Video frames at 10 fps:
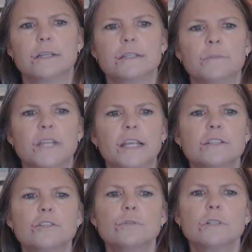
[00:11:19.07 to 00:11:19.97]
Some
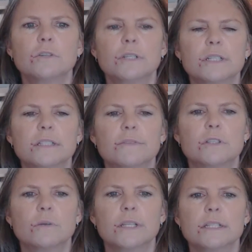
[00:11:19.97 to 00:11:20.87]
textual critics of
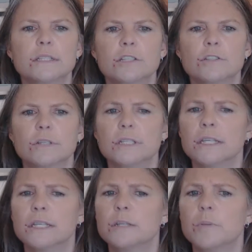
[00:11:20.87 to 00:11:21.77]
the 20th century
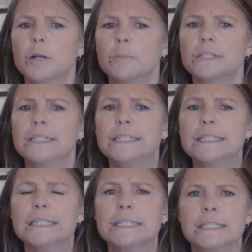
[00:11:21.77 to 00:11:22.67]
tend to publicly
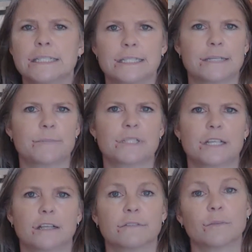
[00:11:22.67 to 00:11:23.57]
distance
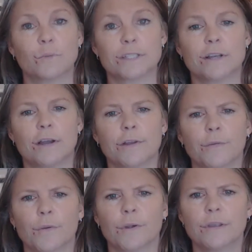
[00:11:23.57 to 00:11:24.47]
themselves from Westcott
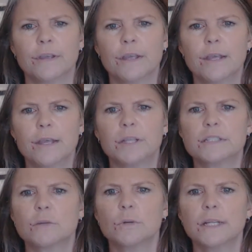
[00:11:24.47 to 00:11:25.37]
and Hort
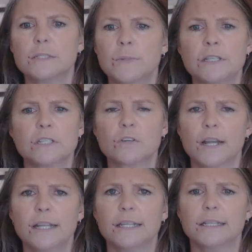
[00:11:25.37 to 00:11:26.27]
because their work has been
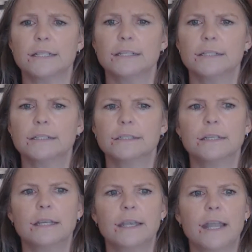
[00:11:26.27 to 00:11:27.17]
discredited.
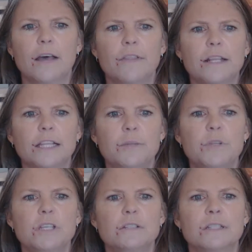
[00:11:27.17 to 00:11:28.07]
Now they
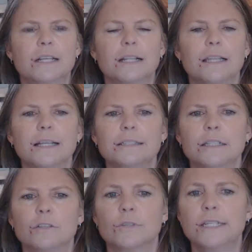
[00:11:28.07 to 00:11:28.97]
claim to use an
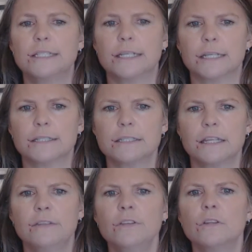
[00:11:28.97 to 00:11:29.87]
eclectic Greek
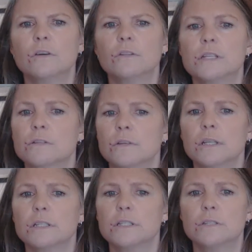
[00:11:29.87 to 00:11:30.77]
text, even though these
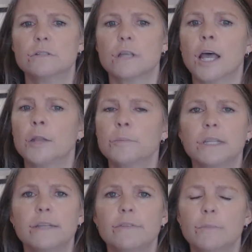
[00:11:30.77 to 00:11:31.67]
critics use
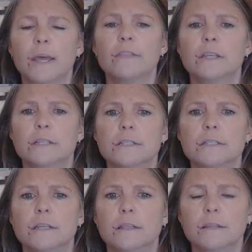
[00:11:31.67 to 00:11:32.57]
unbelieving
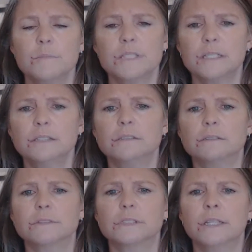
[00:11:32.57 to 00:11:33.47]
methods
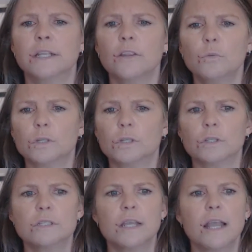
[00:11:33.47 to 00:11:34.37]
themselves. In other
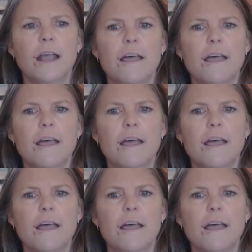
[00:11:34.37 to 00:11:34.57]
words,